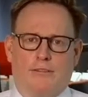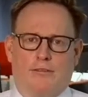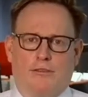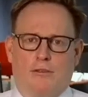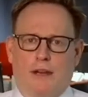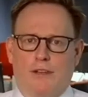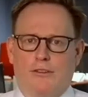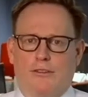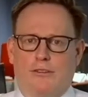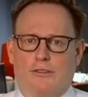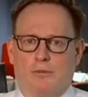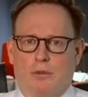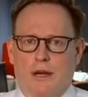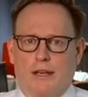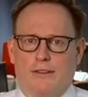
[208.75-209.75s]
differential
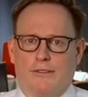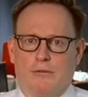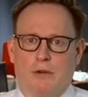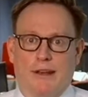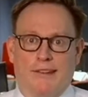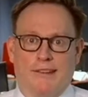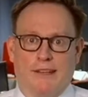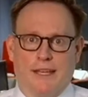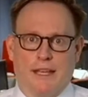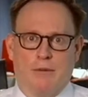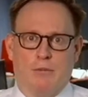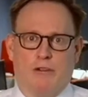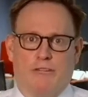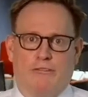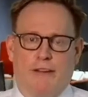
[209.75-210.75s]
spread is once
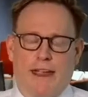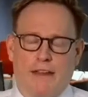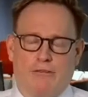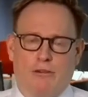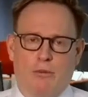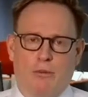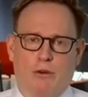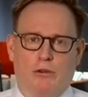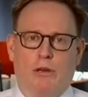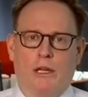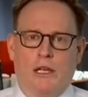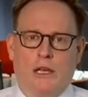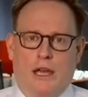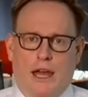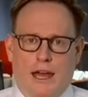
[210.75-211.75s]
again more favorable